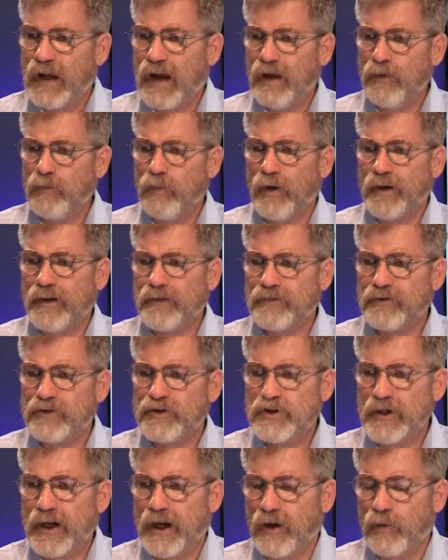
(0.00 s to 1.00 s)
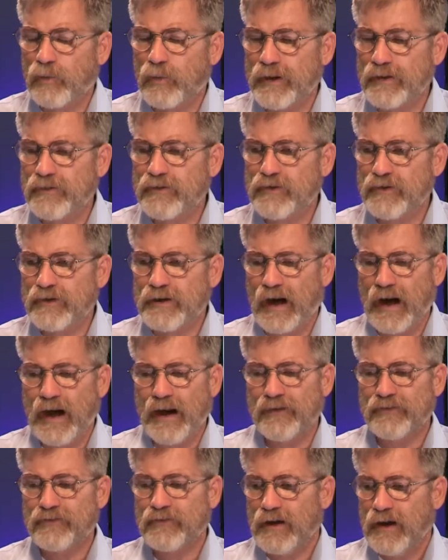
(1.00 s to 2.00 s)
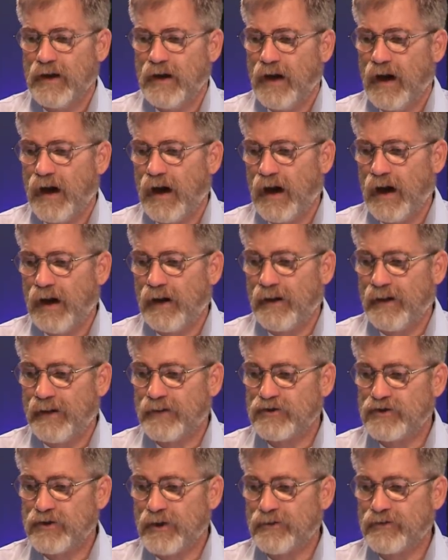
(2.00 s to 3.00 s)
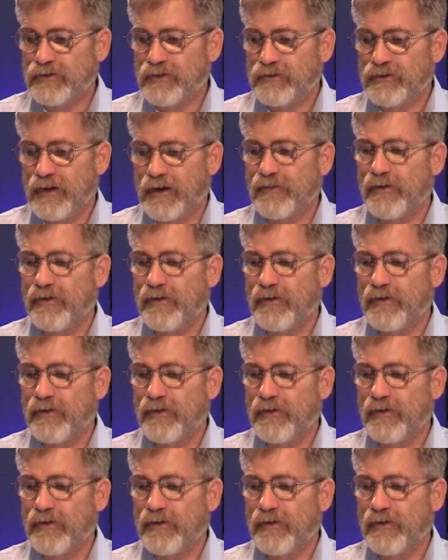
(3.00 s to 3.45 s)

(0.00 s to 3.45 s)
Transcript: I wanted to share with you guys, just as a